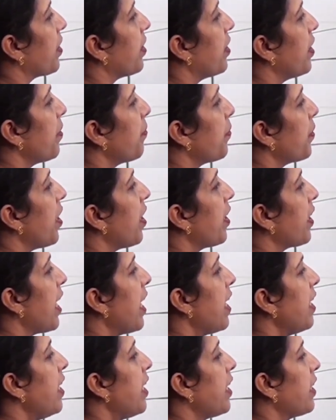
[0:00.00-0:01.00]
third frog,
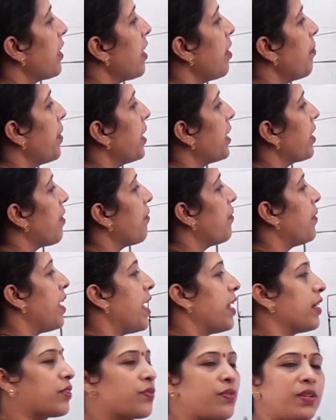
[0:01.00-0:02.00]
and little bit of
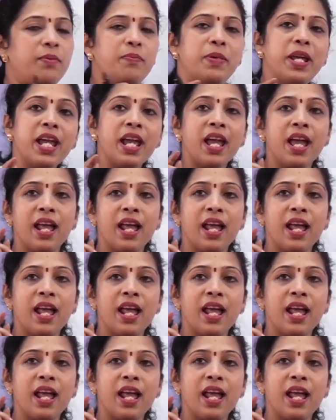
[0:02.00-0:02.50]
length will be